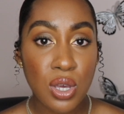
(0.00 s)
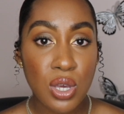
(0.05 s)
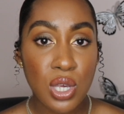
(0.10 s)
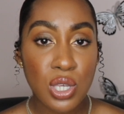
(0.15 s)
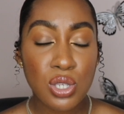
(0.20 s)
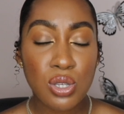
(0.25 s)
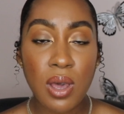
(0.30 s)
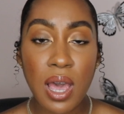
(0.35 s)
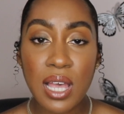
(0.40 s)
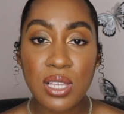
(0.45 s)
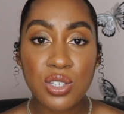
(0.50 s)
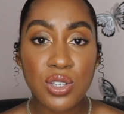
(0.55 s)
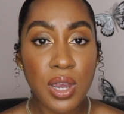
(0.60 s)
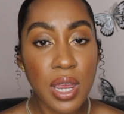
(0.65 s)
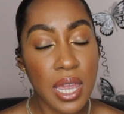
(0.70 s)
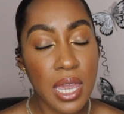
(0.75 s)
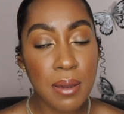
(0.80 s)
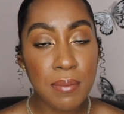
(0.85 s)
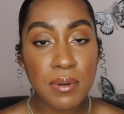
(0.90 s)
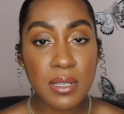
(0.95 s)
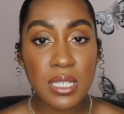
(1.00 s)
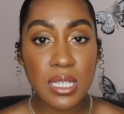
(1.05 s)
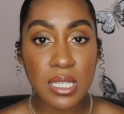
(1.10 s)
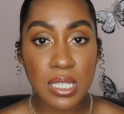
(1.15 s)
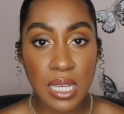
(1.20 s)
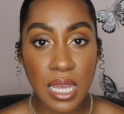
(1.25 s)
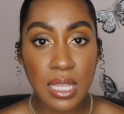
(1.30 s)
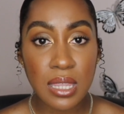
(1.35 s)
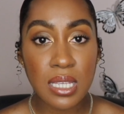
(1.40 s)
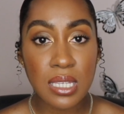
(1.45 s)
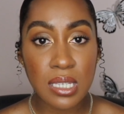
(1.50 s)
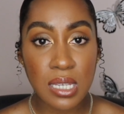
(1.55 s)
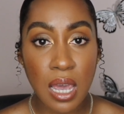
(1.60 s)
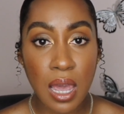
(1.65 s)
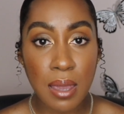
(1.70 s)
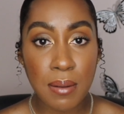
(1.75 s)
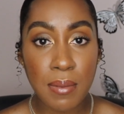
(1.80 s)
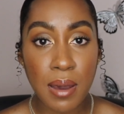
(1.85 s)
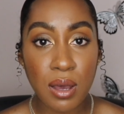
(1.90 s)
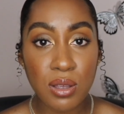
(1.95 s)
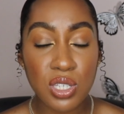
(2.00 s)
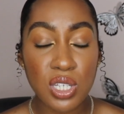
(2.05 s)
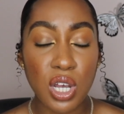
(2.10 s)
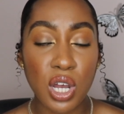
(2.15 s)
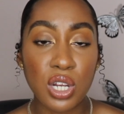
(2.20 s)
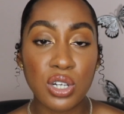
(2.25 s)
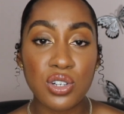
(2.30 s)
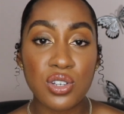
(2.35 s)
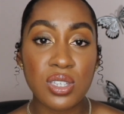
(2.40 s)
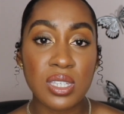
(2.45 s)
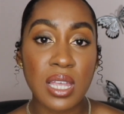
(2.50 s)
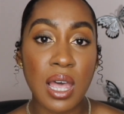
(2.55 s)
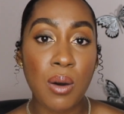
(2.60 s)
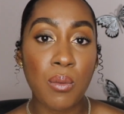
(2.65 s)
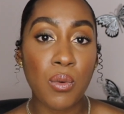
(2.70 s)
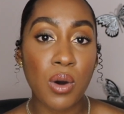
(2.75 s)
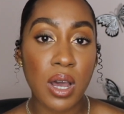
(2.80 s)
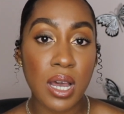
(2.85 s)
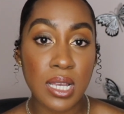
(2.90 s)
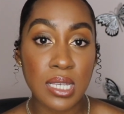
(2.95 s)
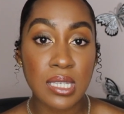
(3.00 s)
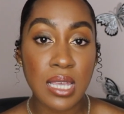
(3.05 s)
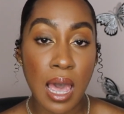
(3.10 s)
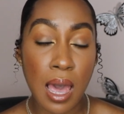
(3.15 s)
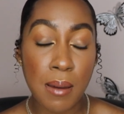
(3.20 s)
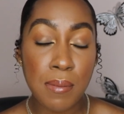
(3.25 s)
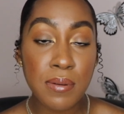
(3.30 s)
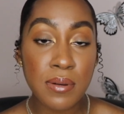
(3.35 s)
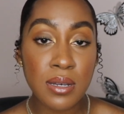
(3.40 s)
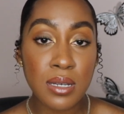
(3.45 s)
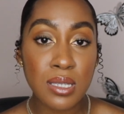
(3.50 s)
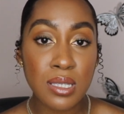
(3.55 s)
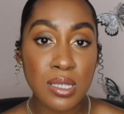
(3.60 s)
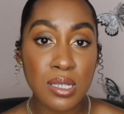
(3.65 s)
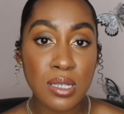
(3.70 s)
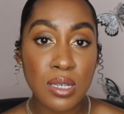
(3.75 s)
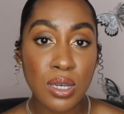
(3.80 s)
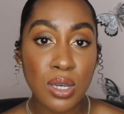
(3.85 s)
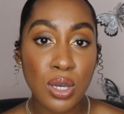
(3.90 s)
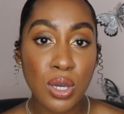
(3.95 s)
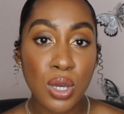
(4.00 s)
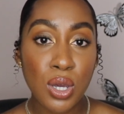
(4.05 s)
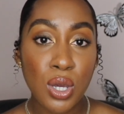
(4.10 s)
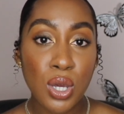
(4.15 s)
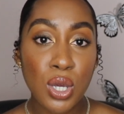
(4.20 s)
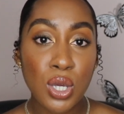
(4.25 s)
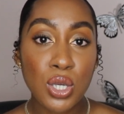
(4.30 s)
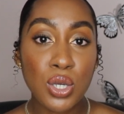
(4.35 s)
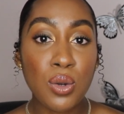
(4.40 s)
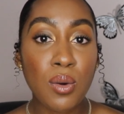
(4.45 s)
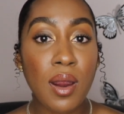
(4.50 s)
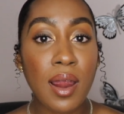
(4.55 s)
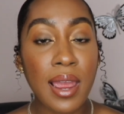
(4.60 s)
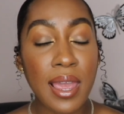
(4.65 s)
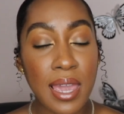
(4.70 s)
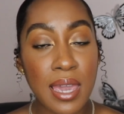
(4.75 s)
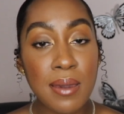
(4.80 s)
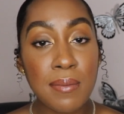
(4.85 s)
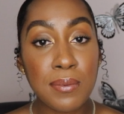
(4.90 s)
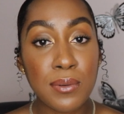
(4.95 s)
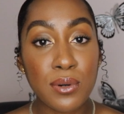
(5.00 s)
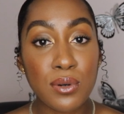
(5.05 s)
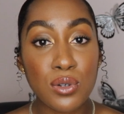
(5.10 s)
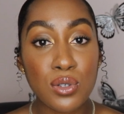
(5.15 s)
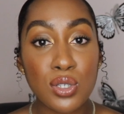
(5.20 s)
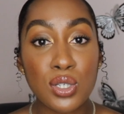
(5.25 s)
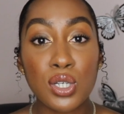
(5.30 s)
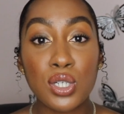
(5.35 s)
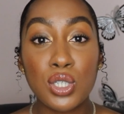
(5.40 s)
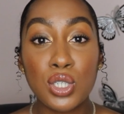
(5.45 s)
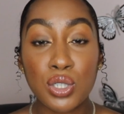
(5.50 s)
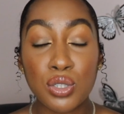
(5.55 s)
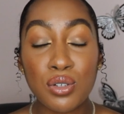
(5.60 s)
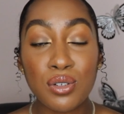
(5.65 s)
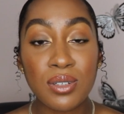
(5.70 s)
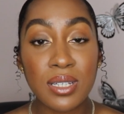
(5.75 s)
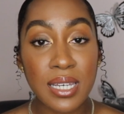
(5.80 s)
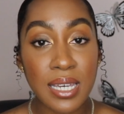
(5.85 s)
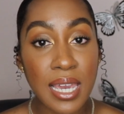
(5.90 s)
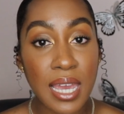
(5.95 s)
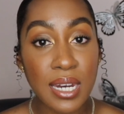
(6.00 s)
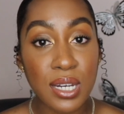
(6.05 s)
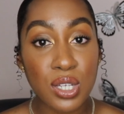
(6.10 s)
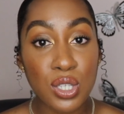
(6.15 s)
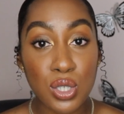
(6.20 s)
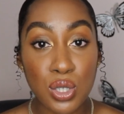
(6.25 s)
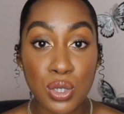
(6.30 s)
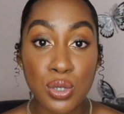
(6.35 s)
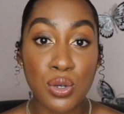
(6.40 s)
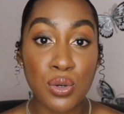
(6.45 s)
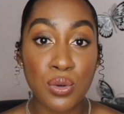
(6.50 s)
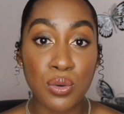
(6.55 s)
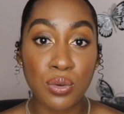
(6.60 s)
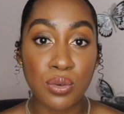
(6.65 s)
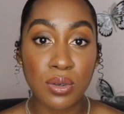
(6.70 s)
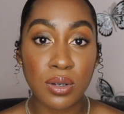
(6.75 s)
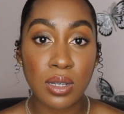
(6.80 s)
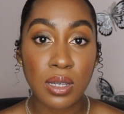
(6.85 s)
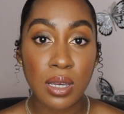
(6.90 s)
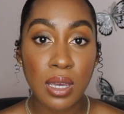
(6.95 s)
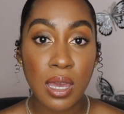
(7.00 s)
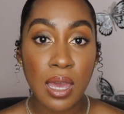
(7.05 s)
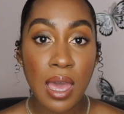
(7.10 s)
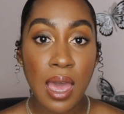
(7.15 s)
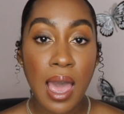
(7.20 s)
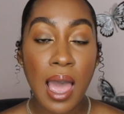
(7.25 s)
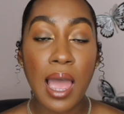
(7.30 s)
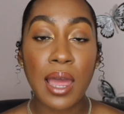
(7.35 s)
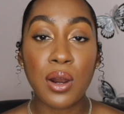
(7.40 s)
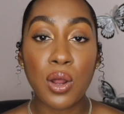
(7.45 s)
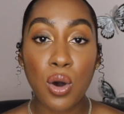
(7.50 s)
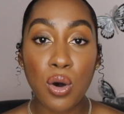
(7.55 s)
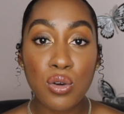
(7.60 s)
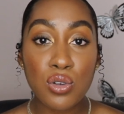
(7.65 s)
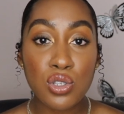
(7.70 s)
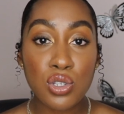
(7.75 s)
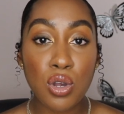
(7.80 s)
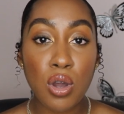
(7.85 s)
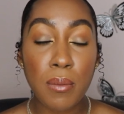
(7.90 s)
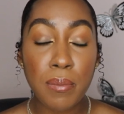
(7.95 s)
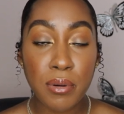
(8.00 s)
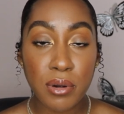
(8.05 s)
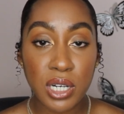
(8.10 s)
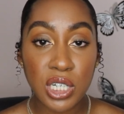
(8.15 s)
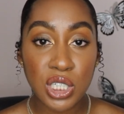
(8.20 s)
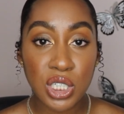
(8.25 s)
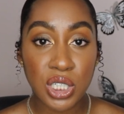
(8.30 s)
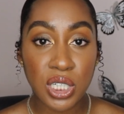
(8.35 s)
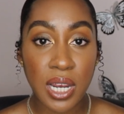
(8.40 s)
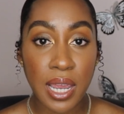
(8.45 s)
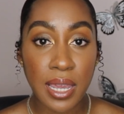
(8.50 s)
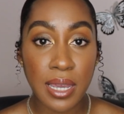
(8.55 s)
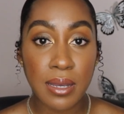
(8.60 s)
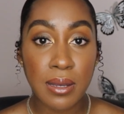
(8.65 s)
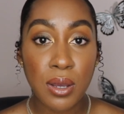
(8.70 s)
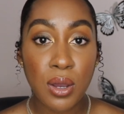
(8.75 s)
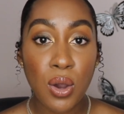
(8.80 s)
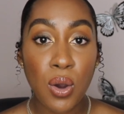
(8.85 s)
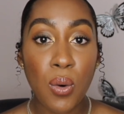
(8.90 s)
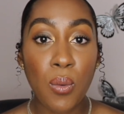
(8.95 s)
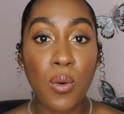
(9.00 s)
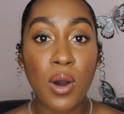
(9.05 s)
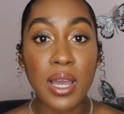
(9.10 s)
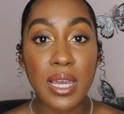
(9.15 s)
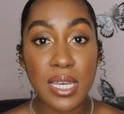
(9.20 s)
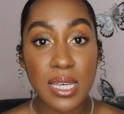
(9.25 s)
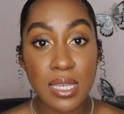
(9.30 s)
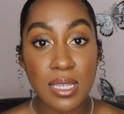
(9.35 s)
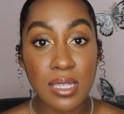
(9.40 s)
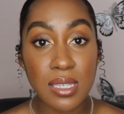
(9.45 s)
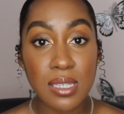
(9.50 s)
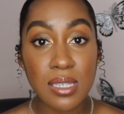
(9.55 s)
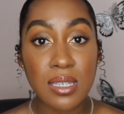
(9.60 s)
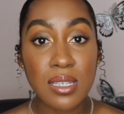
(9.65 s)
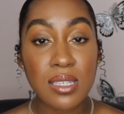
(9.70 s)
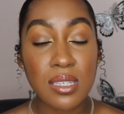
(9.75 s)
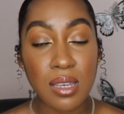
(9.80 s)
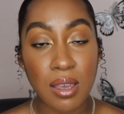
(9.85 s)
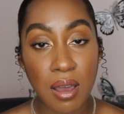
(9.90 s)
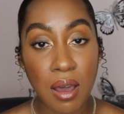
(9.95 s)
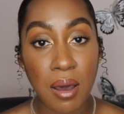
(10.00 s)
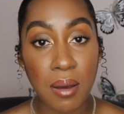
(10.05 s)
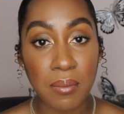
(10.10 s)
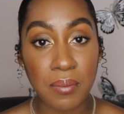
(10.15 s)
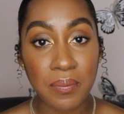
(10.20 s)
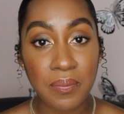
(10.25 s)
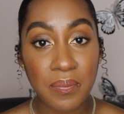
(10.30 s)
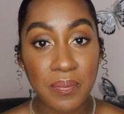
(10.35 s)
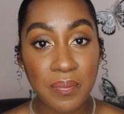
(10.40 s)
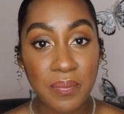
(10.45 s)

So as you're able to take the time out to understand what has happened, you are able to truly get in tune and also appreciate what is to come.